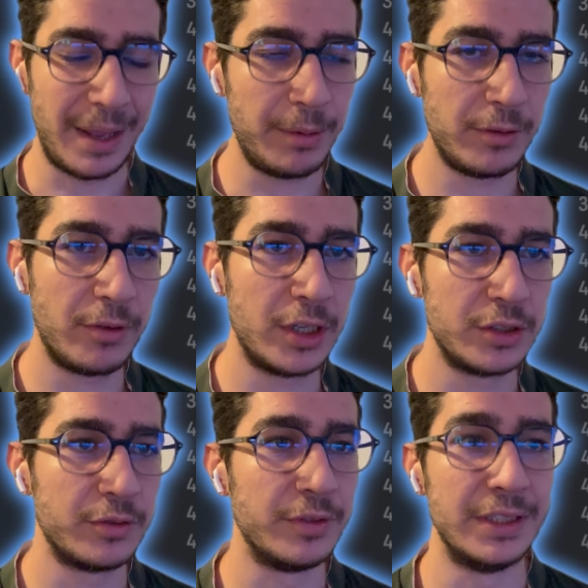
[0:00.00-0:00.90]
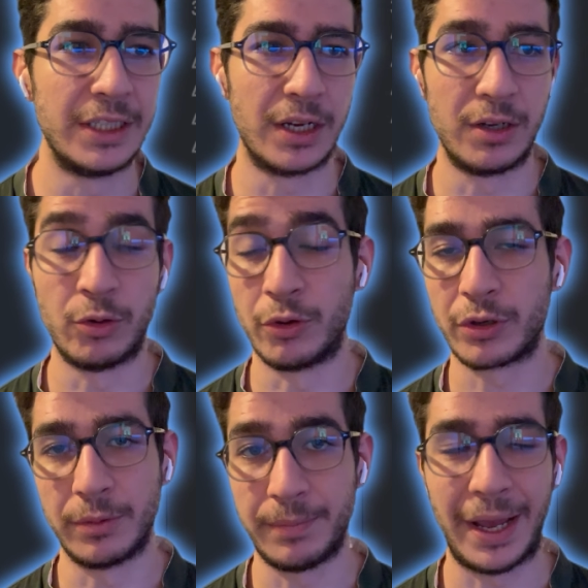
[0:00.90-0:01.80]
Apple Watch with the or
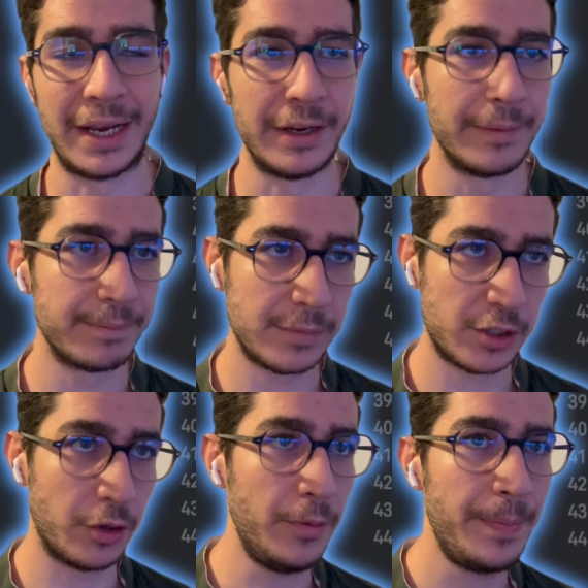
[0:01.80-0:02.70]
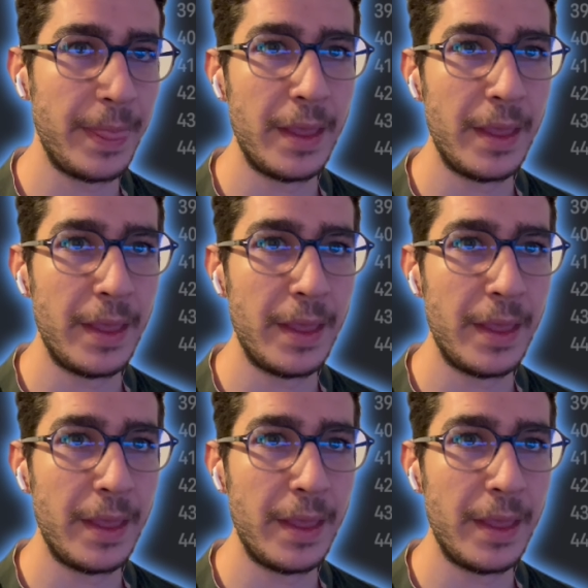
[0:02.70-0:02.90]
companion. So